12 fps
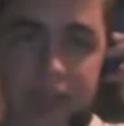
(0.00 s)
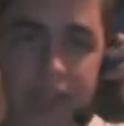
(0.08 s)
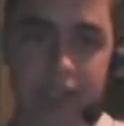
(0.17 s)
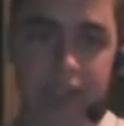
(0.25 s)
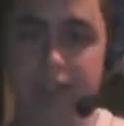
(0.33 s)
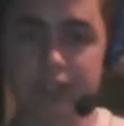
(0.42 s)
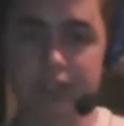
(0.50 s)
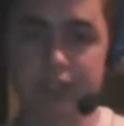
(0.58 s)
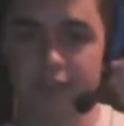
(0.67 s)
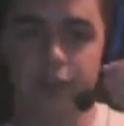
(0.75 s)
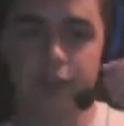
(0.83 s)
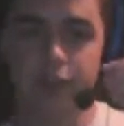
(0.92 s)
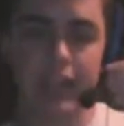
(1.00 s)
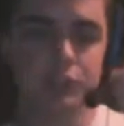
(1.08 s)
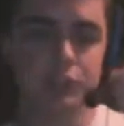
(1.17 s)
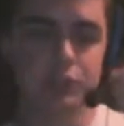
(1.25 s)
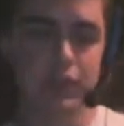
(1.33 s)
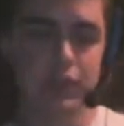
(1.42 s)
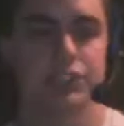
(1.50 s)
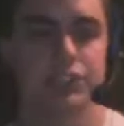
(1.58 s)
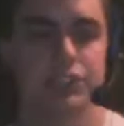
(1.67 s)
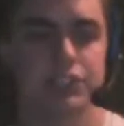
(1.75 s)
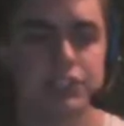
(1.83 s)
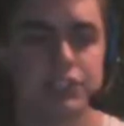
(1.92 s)
comes down to actual elections,
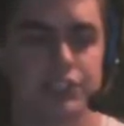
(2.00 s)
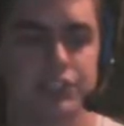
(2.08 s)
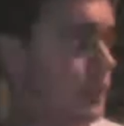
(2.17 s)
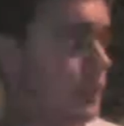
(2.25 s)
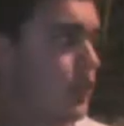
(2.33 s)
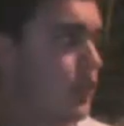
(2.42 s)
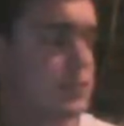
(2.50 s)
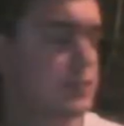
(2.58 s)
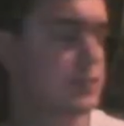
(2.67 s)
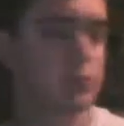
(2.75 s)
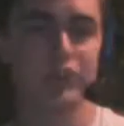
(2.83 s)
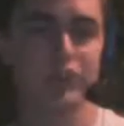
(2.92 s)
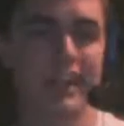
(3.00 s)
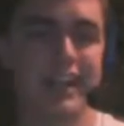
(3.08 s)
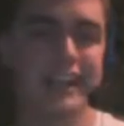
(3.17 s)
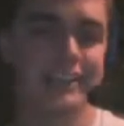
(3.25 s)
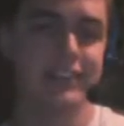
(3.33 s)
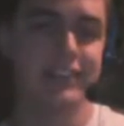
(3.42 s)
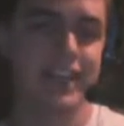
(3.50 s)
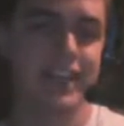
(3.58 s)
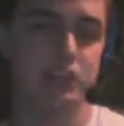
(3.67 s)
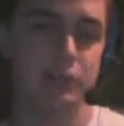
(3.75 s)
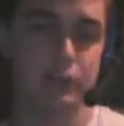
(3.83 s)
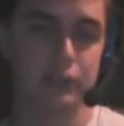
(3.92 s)
they're so much more reliant than the
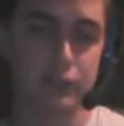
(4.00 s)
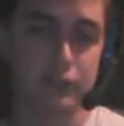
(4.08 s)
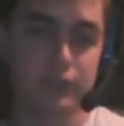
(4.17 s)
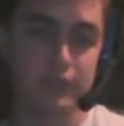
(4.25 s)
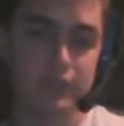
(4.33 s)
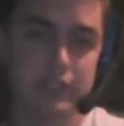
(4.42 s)
actual views.